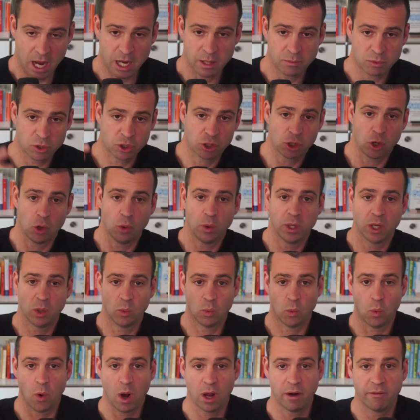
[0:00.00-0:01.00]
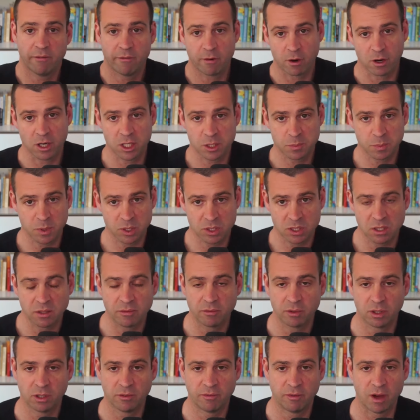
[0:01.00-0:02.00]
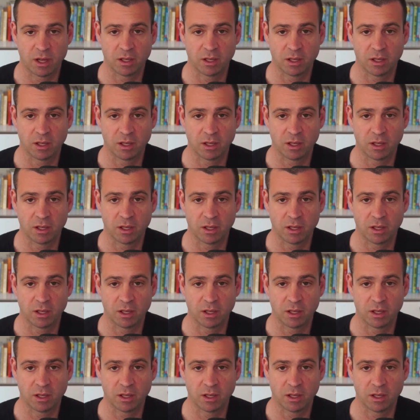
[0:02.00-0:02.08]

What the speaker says: I am showing one very specific